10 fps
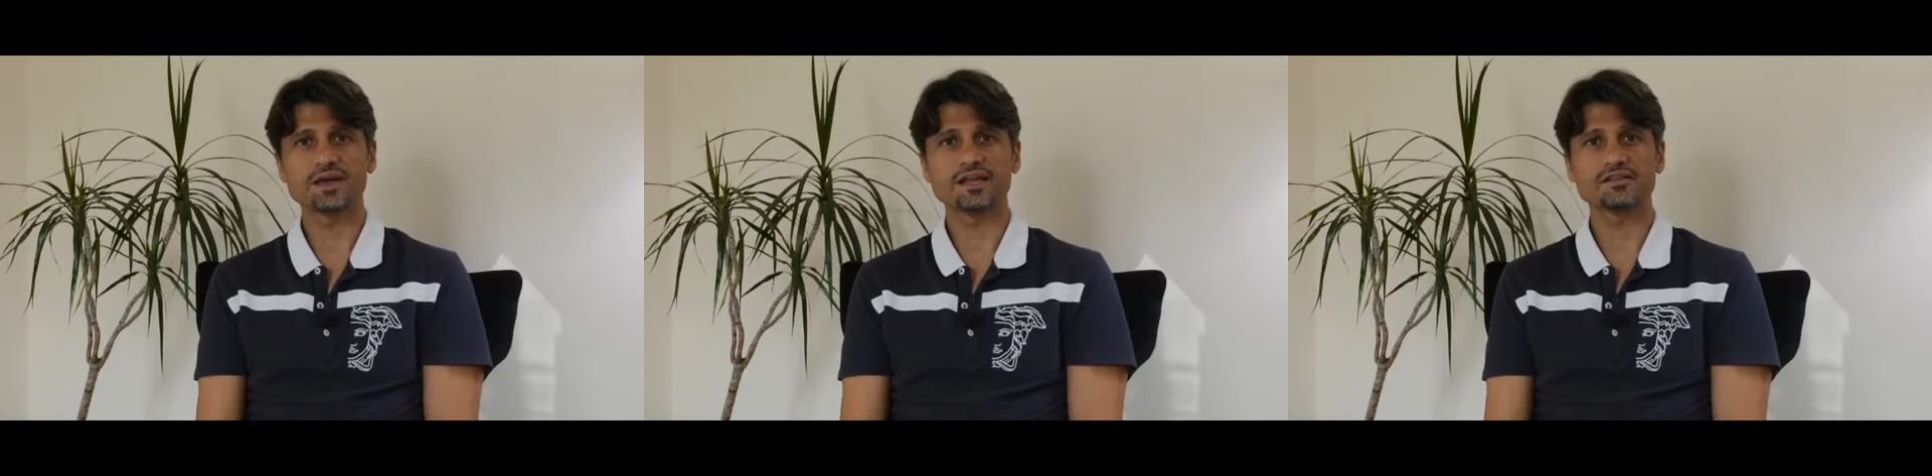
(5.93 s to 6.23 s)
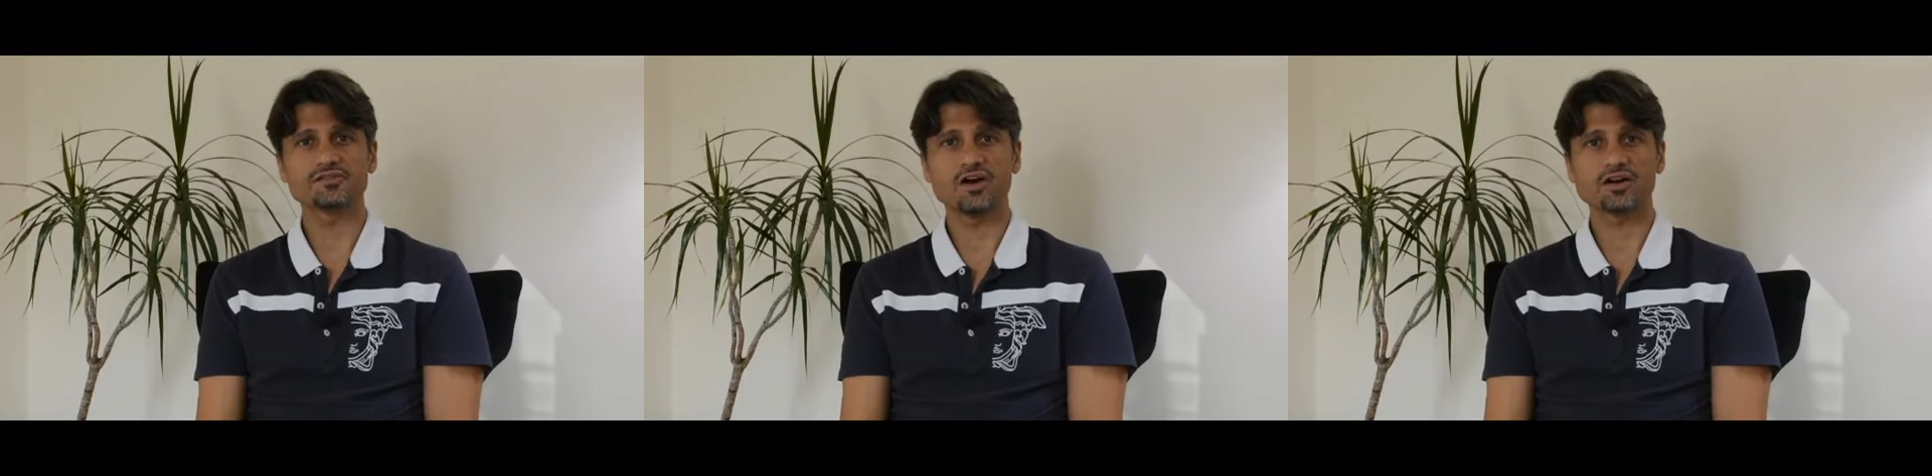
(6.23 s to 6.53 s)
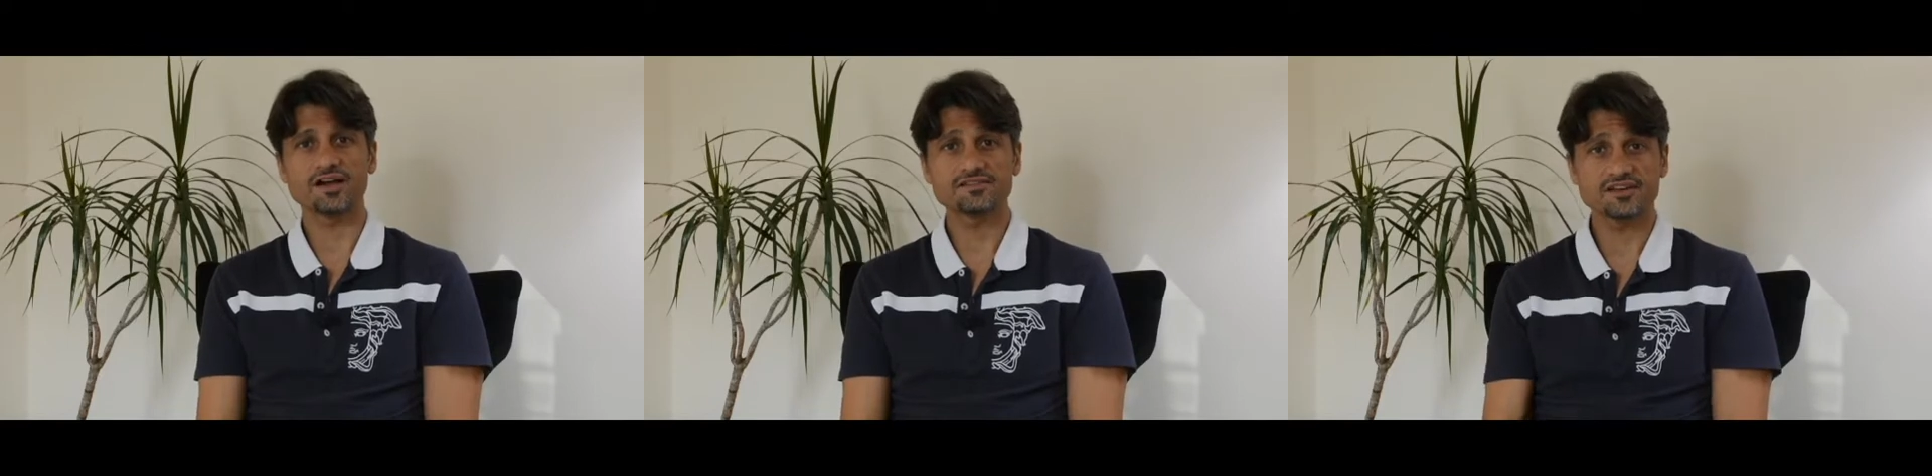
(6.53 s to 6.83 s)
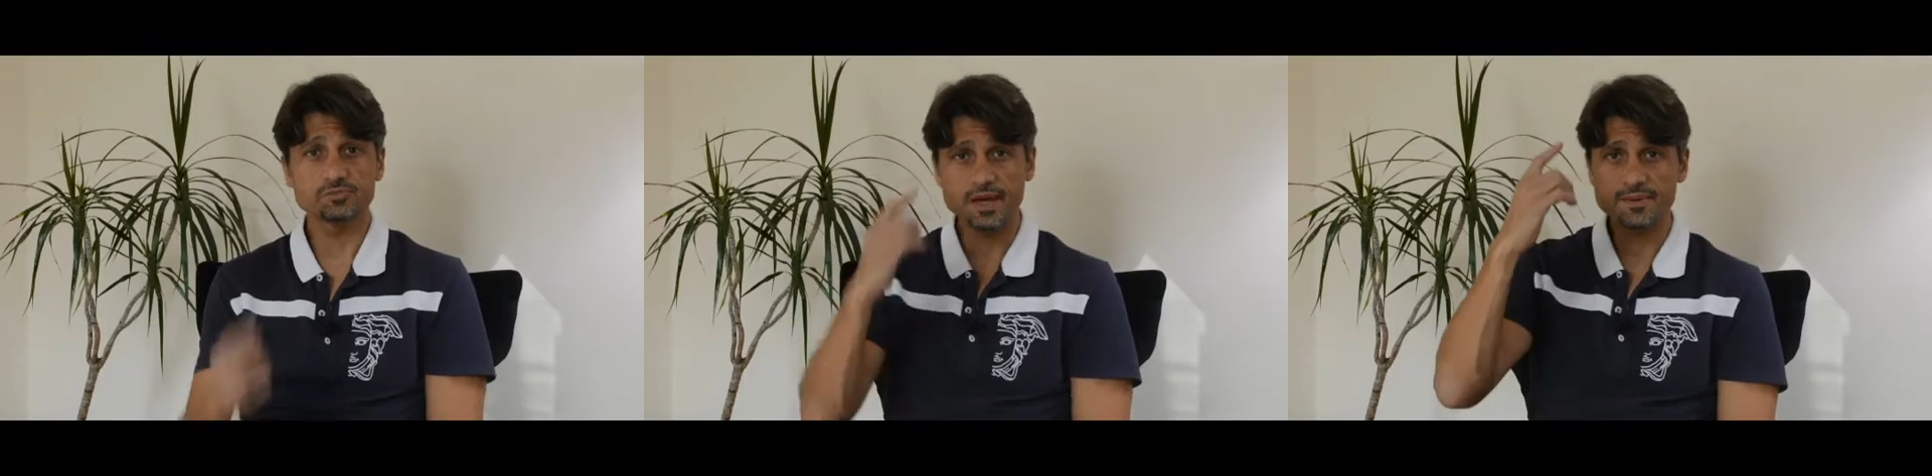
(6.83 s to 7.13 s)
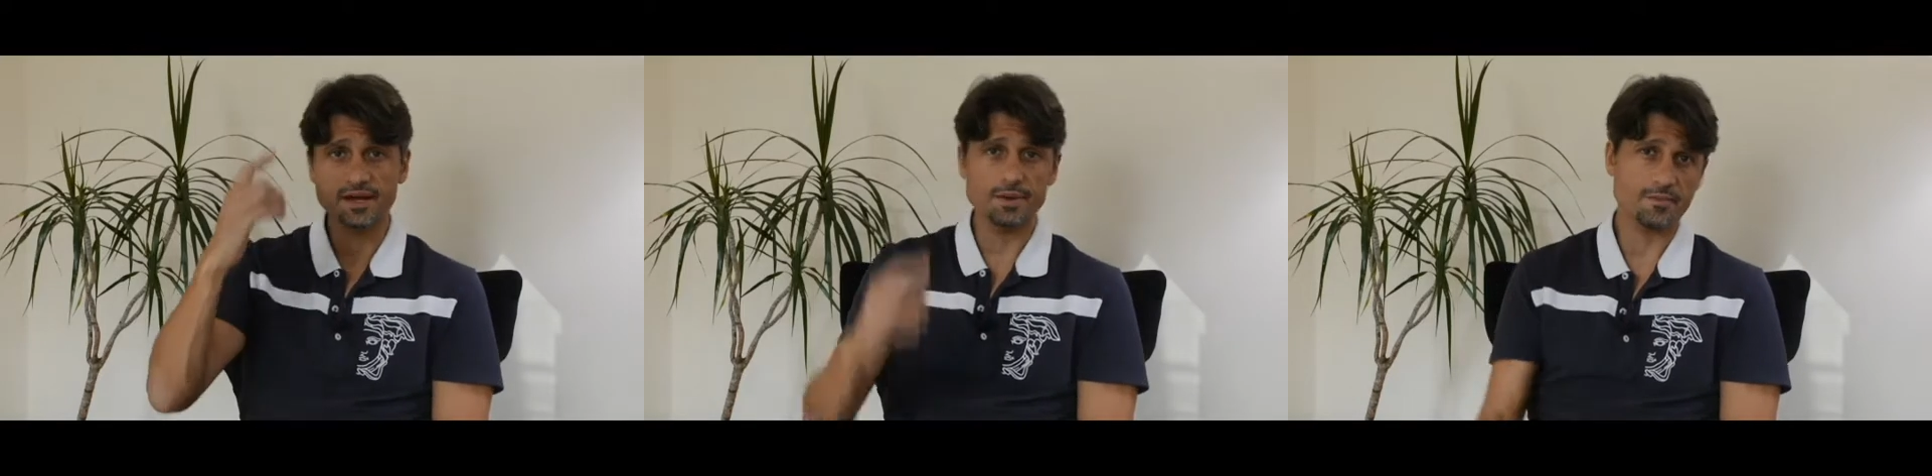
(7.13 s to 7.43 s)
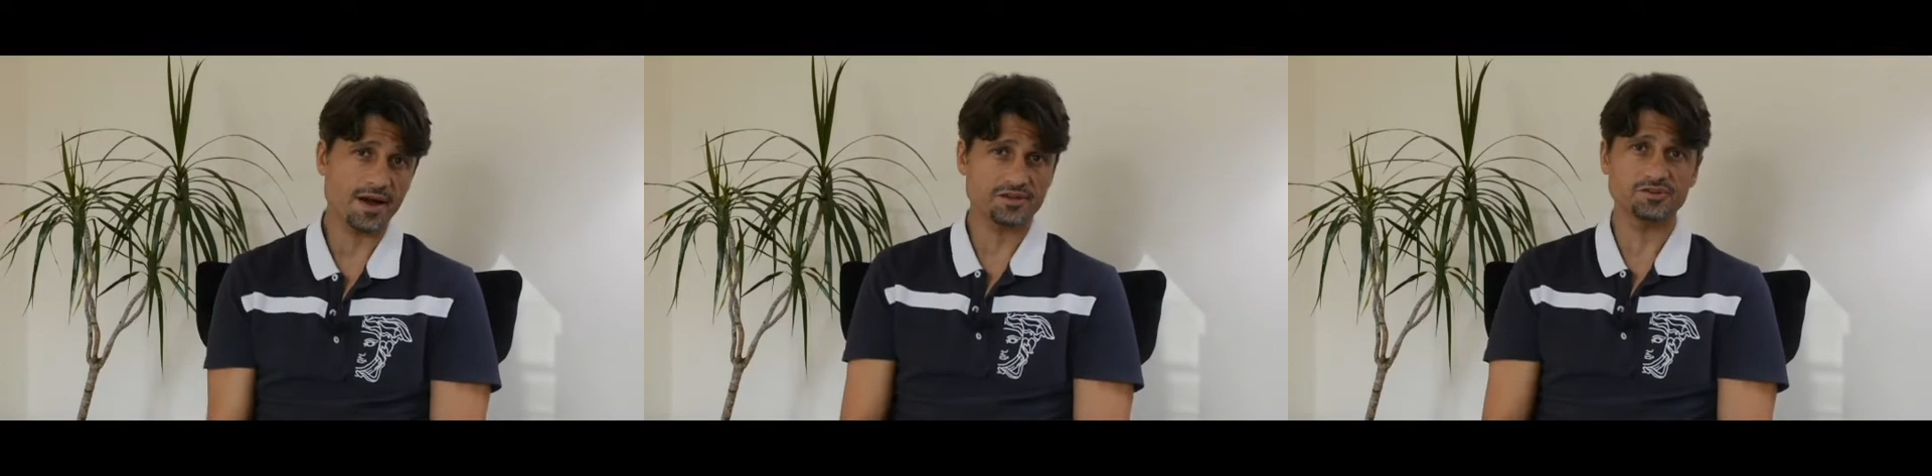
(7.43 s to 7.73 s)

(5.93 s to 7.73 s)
get the song Ice Ice Baby out of my mind.